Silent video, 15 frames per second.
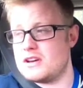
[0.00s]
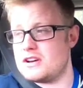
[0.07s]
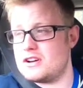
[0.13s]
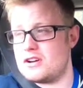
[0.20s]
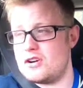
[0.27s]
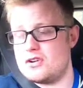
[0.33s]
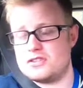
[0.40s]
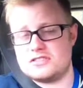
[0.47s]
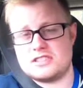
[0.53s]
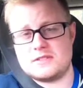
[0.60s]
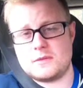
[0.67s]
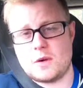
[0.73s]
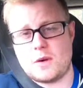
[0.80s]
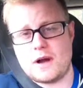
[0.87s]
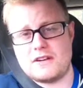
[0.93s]
cone
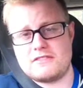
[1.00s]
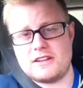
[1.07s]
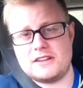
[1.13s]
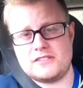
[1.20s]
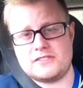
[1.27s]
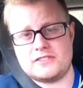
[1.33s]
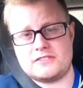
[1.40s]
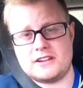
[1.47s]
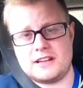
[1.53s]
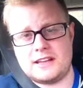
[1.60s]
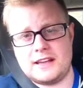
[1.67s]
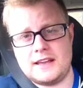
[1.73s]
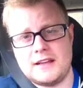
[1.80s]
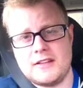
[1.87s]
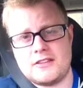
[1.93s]
seemed quite relevant,
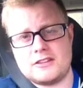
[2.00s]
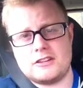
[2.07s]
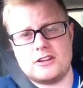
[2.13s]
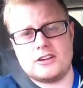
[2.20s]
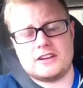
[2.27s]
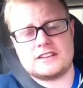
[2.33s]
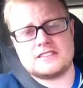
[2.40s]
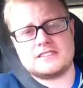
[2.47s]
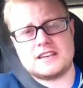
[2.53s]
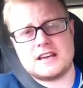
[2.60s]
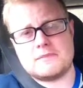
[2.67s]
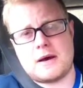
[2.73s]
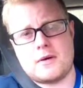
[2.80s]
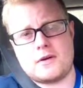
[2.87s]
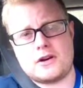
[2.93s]
really. There's a lot you can say
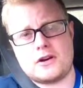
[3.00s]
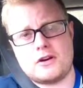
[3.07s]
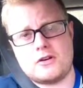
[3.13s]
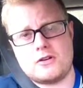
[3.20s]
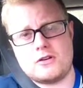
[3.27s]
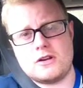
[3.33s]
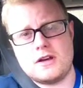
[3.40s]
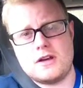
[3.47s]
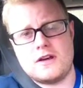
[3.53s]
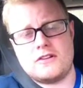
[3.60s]
about a cone.